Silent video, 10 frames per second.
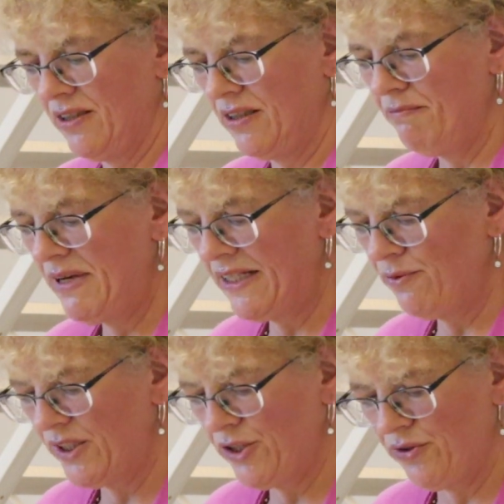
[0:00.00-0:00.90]
The
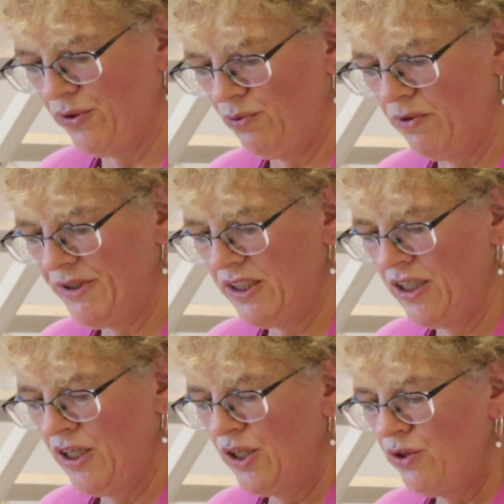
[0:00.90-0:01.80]
man went to the
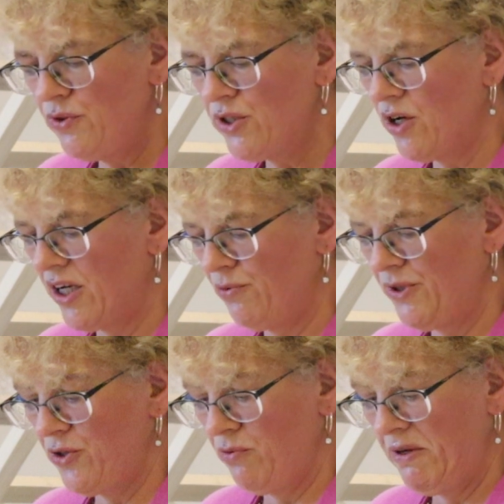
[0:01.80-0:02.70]
woman whose daughter
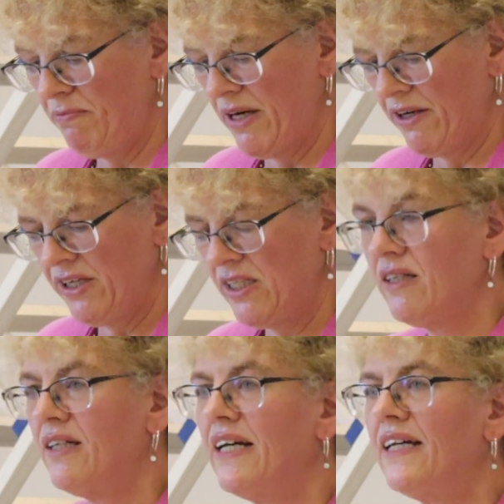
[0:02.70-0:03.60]
was to be married
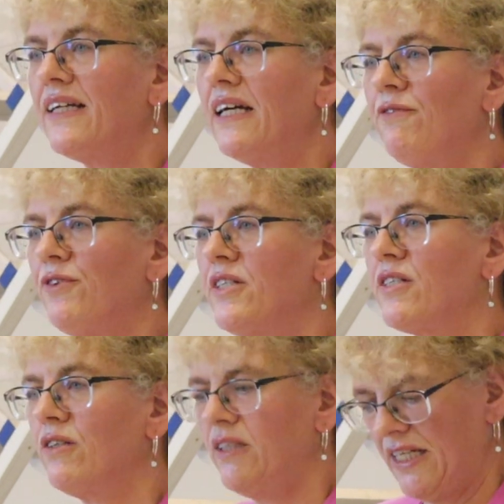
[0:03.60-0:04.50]
and gave her
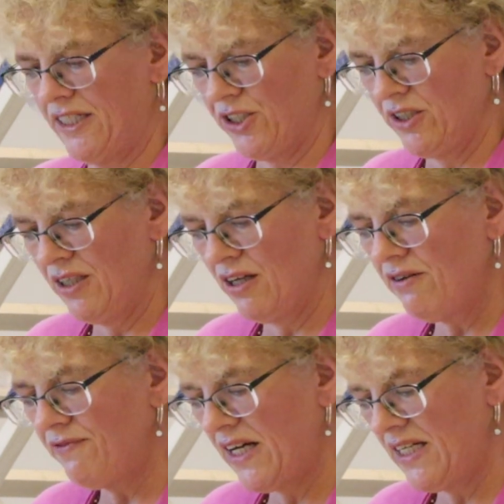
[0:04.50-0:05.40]
his collection
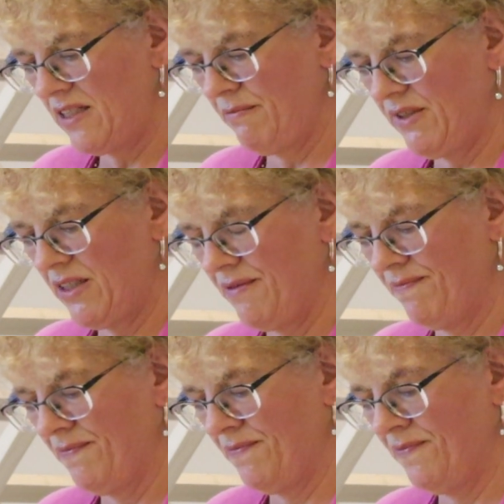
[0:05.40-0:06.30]
of items.
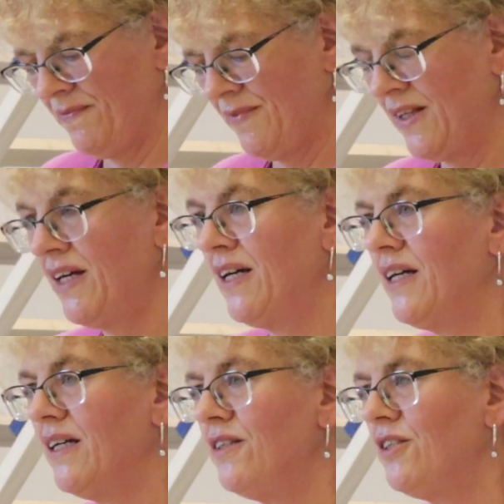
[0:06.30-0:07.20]

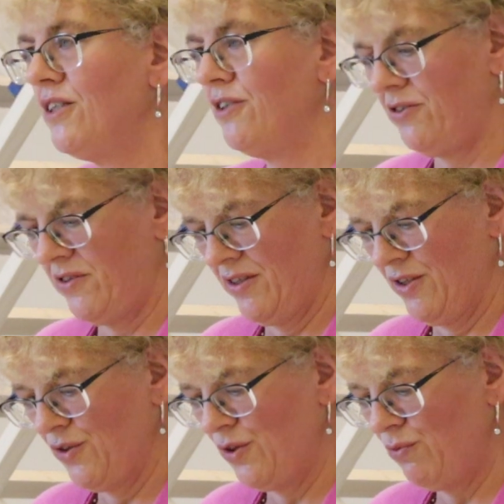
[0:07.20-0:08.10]
In tears,
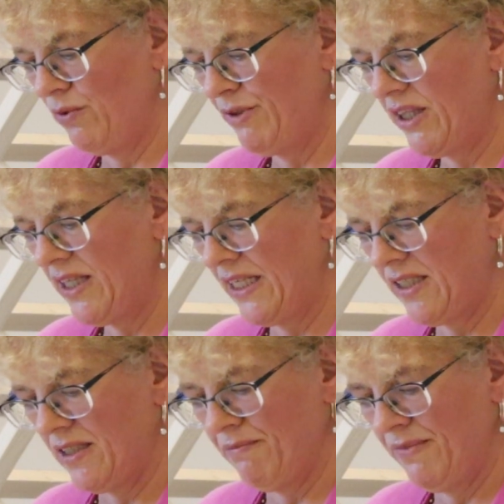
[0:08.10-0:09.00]
the woman
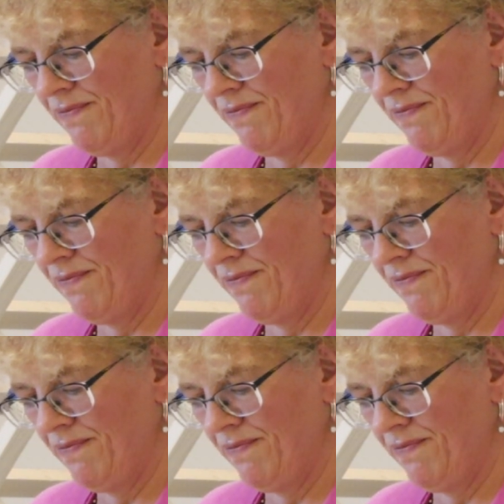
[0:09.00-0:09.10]
thanked him.